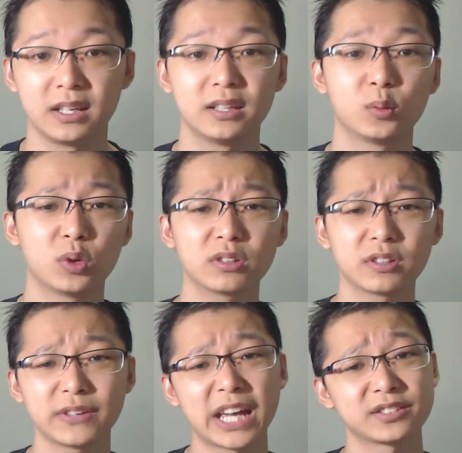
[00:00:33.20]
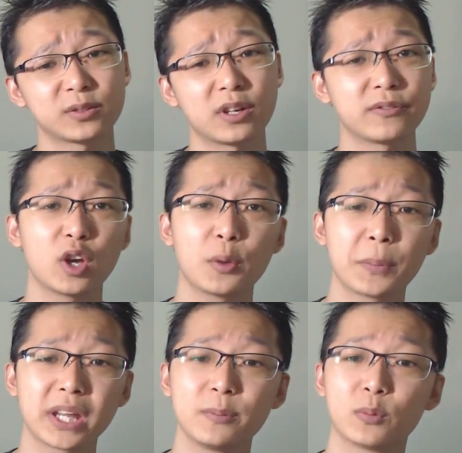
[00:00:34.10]
In the world of Azeroth,
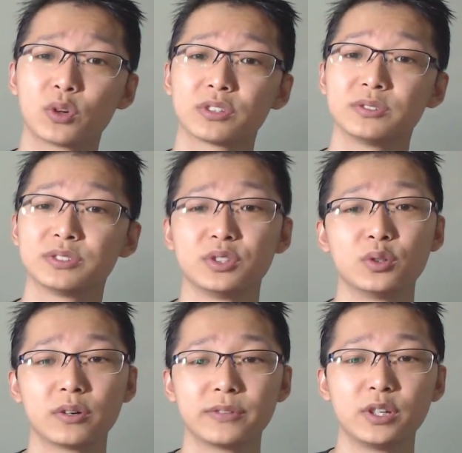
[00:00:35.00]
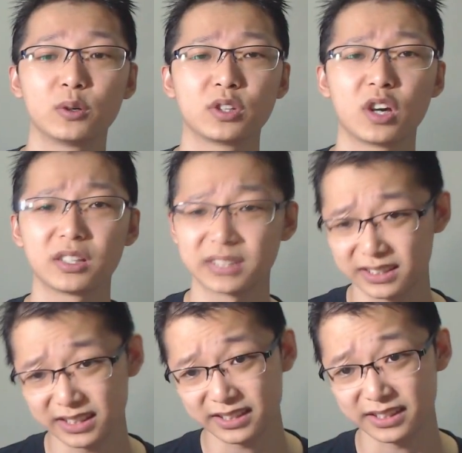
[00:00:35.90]
not many mortals know of the Old Gods'
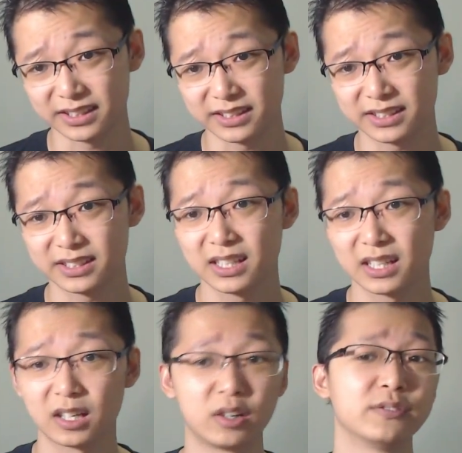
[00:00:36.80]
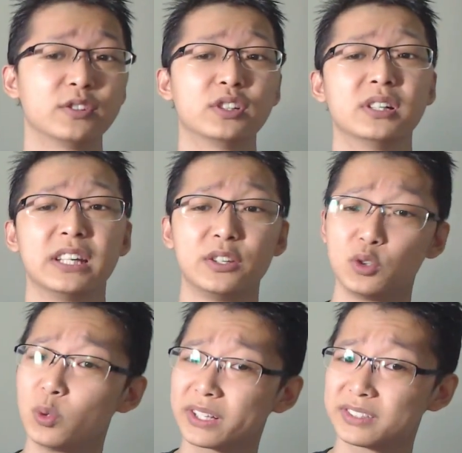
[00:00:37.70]
existence. However, they
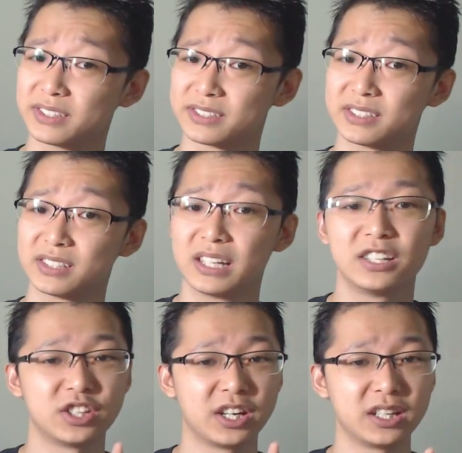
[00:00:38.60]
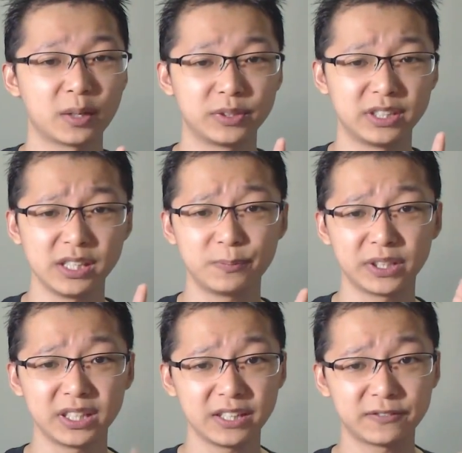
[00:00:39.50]
do exist, chained up deep
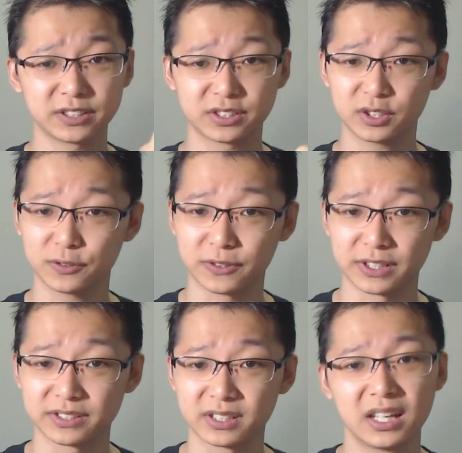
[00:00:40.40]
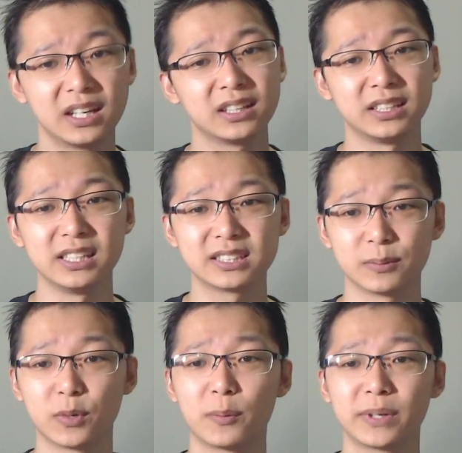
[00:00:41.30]
beneath the surface. These
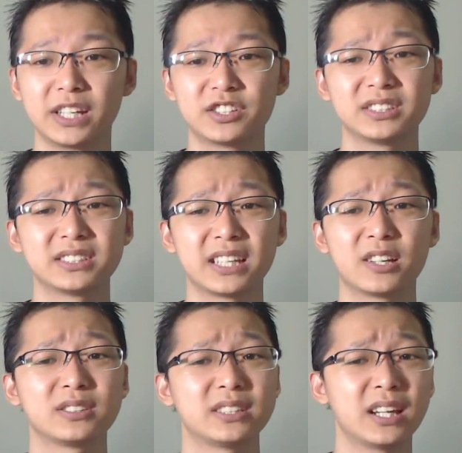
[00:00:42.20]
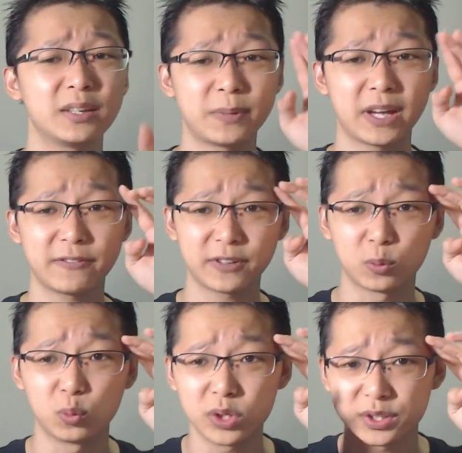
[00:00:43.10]
abominations send out telepathic
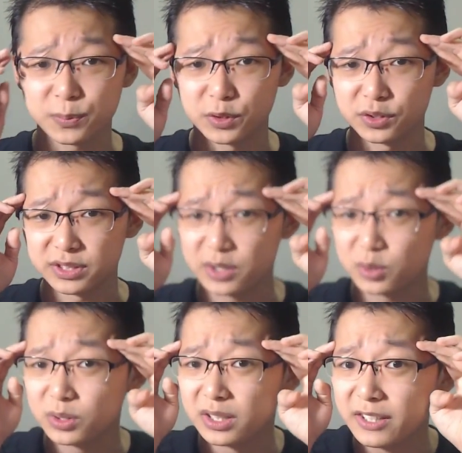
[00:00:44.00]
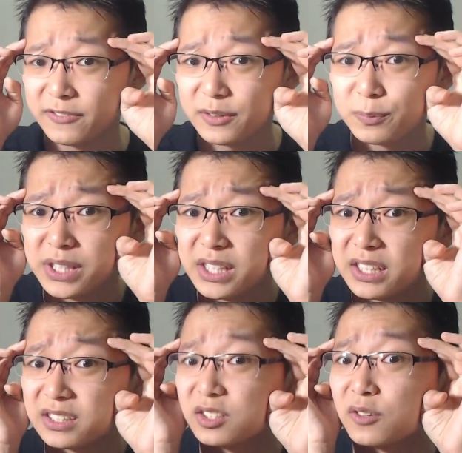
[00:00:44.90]
whispers into the living
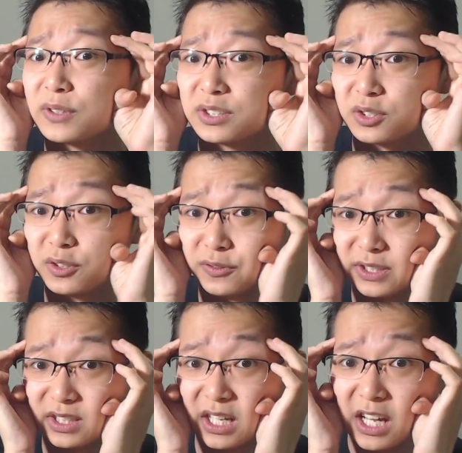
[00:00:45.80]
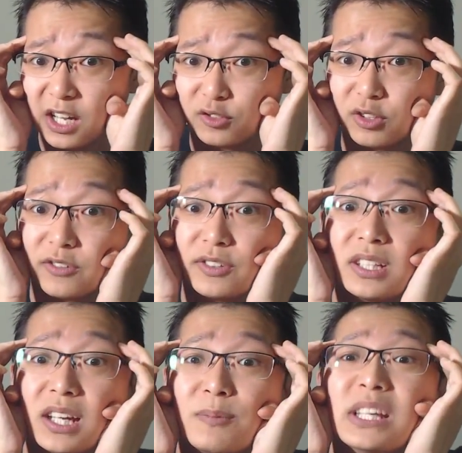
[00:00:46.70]
beings of the surface, driving
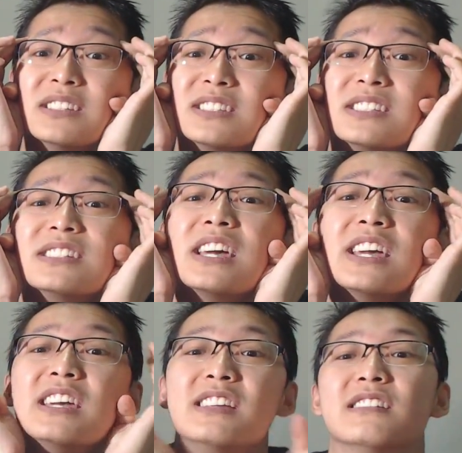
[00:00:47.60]
them insane.